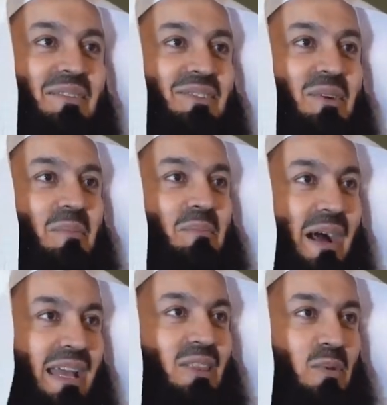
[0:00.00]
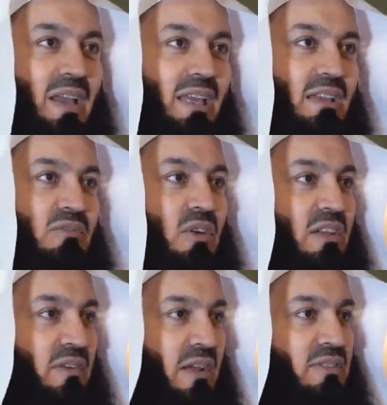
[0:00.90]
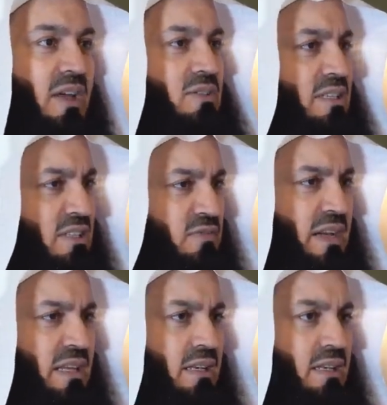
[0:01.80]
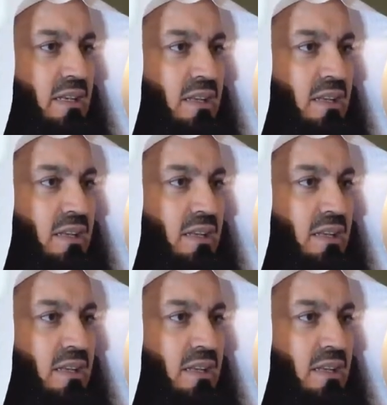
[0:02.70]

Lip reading: So by the way, 45,000 is fine.